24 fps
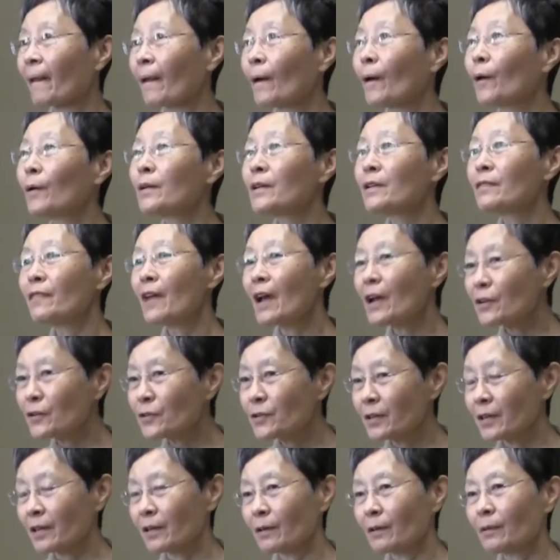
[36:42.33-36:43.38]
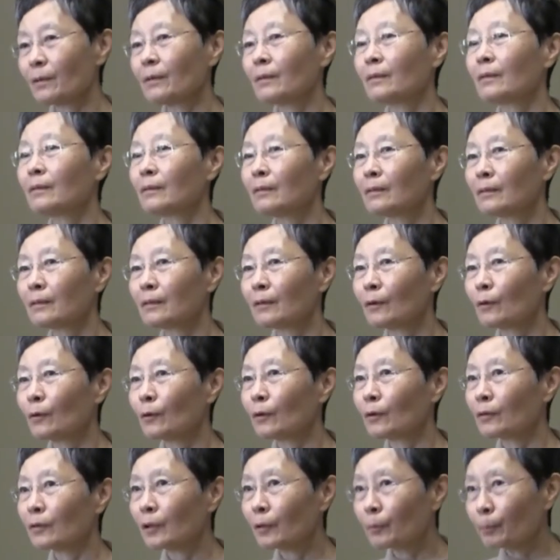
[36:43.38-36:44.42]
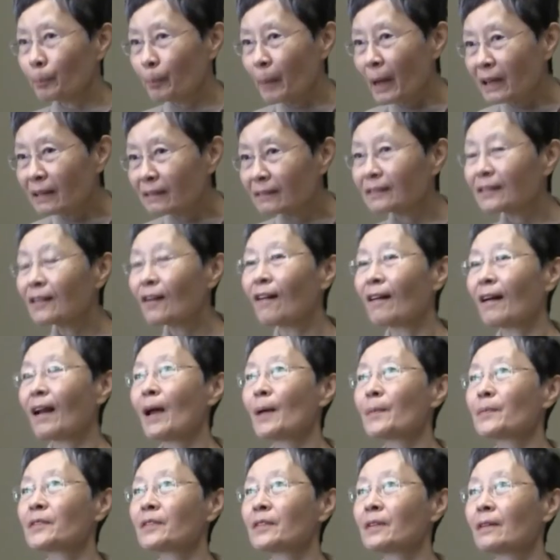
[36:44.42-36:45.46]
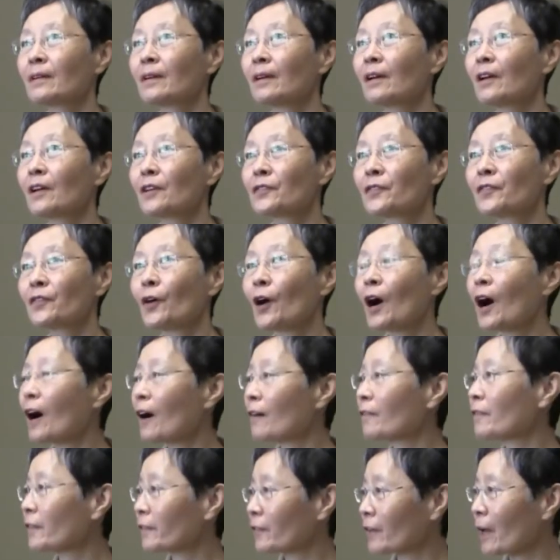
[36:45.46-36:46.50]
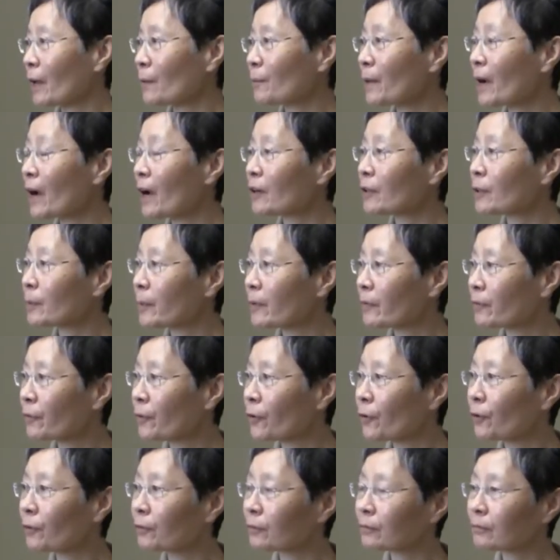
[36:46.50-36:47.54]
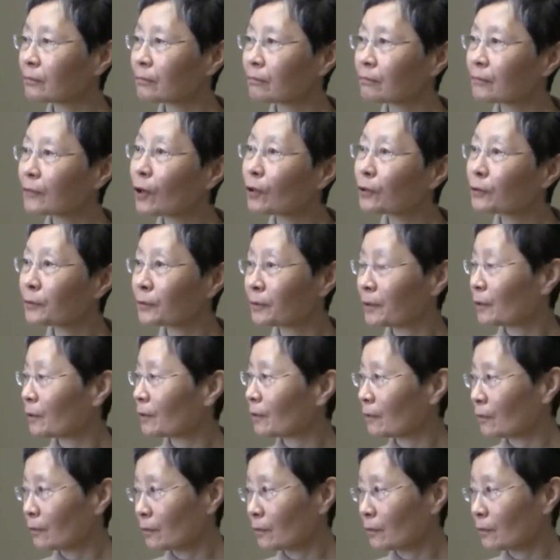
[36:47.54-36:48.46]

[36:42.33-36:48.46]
Well, eventually, the big collapse is for half of the empire to be fall or to the